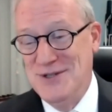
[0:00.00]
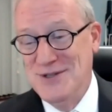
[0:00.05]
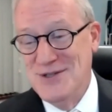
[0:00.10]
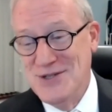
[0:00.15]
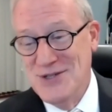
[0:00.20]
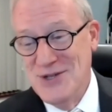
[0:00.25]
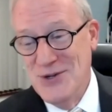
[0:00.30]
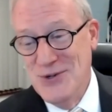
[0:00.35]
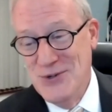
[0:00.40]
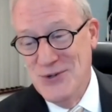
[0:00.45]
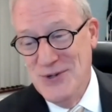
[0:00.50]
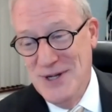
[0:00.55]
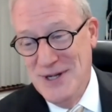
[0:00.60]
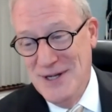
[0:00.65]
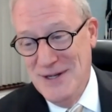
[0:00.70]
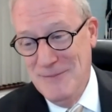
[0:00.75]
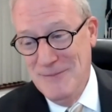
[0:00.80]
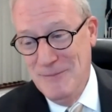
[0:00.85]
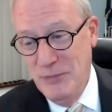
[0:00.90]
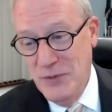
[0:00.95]
So
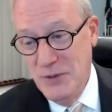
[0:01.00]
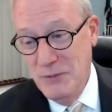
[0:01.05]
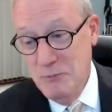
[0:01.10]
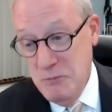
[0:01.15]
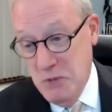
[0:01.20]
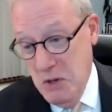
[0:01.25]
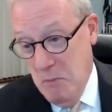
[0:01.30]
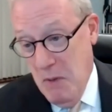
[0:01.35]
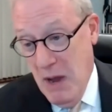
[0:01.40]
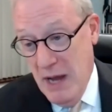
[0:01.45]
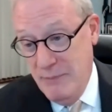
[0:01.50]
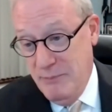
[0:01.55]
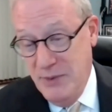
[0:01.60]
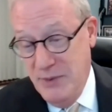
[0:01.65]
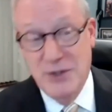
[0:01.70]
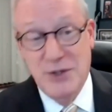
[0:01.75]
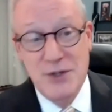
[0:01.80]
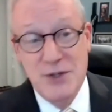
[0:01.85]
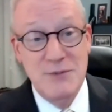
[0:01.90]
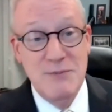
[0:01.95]
it might be
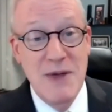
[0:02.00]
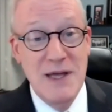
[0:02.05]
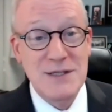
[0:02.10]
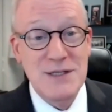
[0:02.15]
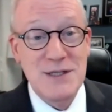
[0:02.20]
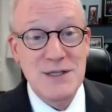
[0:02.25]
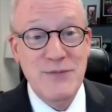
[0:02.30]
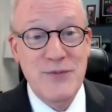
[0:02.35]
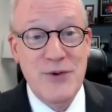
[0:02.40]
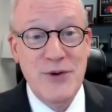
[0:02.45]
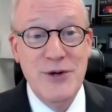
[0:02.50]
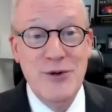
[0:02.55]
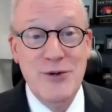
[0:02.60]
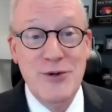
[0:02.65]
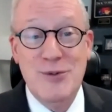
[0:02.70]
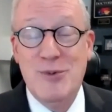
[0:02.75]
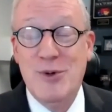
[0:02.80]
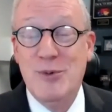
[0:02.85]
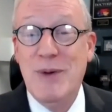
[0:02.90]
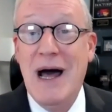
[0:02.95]
a good medicine for
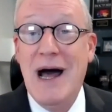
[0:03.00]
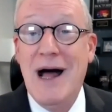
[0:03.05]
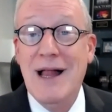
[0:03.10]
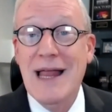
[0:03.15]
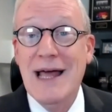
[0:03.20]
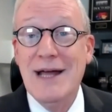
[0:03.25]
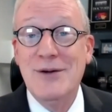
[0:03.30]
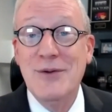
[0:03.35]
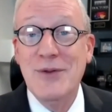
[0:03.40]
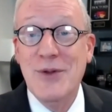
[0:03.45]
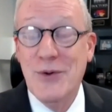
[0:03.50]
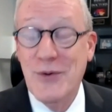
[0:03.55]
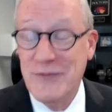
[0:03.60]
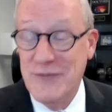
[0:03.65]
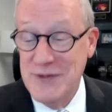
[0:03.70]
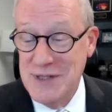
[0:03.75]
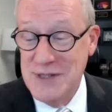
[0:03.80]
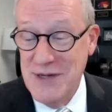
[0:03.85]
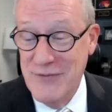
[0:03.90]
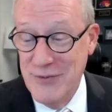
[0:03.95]
irritable bowel. I don't know if
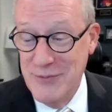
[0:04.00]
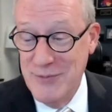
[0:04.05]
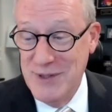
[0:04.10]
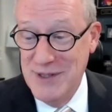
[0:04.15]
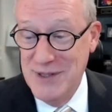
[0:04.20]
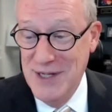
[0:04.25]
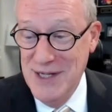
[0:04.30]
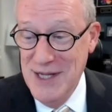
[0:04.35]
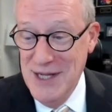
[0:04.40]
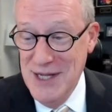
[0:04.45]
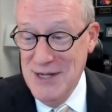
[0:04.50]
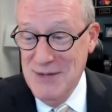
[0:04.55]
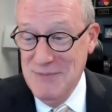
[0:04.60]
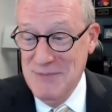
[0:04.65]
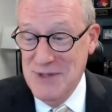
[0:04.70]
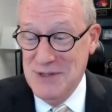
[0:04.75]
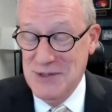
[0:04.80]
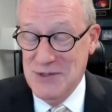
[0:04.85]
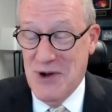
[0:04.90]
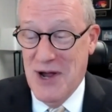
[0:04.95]
it's ever
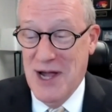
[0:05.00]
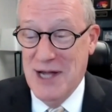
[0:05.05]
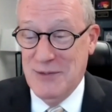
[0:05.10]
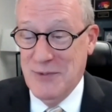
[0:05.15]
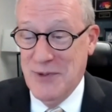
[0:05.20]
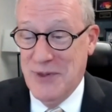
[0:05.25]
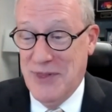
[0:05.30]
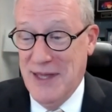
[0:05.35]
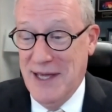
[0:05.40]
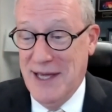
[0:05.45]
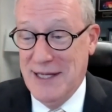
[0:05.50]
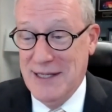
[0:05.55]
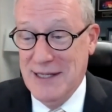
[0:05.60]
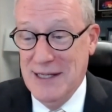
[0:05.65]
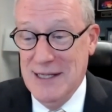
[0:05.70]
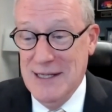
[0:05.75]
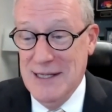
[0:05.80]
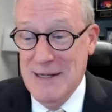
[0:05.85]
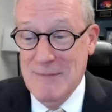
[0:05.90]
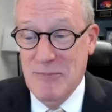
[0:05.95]
been tried with that,
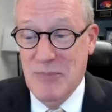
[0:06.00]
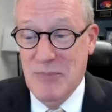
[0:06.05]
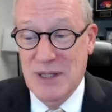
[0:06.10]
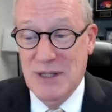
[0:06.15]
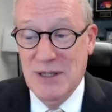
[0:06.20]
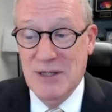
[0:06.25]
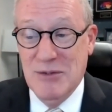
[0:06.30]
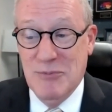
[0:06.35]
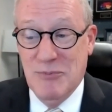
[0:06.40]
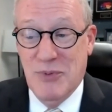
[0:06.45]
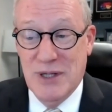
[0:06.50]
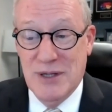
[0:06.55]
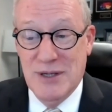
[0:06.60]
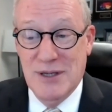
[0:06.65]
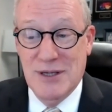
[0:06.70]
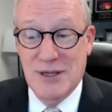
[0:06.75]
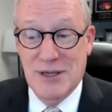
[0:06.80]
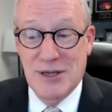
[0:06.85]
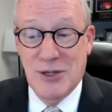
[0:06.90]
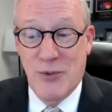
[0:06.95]
but
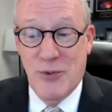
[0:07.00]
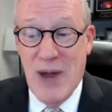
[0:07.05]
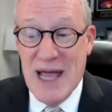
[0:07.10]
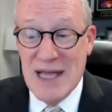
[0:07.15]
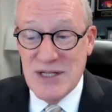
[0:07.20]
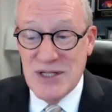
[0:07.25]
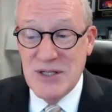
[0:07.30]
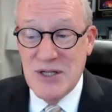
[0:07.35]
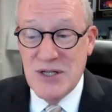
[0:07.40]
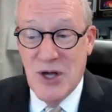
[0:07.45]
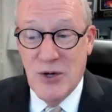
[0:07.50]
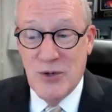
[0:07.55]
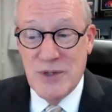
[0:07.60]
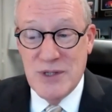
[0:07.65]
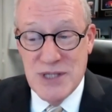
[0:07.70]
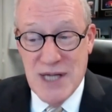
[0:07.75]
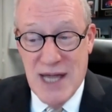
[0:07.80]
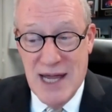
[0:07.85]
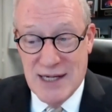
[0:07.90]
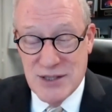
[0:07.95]
lurasidone
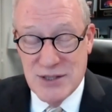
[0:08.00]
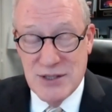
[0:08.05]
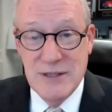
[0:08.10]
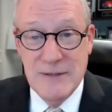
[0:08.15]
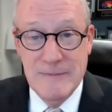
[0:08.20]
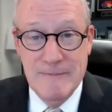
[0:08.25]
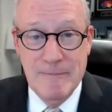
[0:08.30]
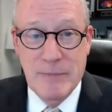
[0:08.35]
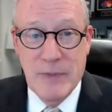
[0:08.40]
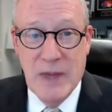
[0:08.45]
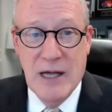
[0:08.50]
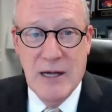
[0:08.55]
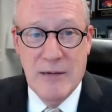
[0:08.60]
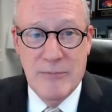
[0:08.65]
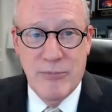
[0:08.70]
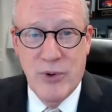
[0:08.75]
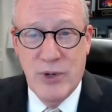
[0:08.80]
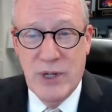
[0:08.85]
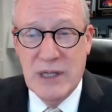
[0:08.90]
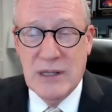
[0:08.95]
is actually
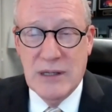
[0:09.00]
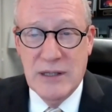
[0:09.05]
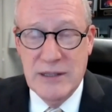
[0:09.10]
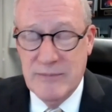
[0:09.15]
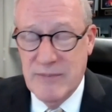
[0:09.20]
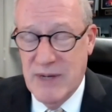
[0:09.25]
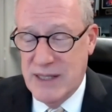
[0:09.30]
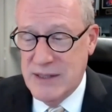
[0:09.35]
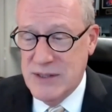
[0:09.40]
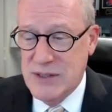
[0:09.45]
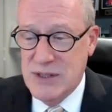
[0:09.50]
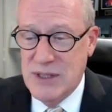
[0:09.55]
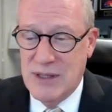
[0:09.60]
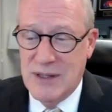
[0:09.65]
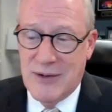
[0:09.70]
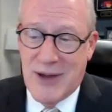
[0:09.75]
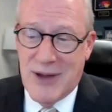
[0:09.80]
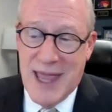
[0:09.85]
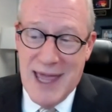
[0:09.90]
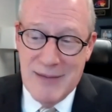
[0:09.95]
pretty clean medicine.
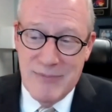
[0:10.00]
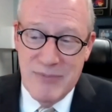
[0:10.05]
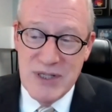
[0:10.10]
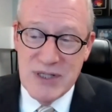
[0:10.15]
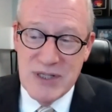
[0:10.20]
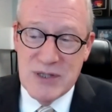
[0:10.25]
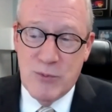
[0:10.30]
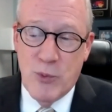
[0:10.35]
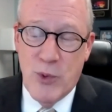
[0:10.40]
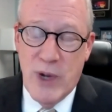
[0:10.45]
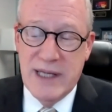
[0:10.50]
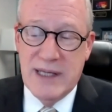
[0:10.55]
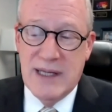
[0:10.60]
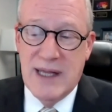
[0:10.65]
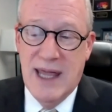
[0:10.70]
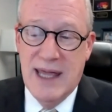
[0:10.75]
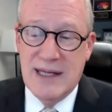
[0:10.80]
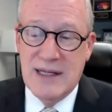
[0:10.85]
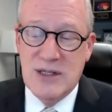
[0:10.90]
There can be some weight gain.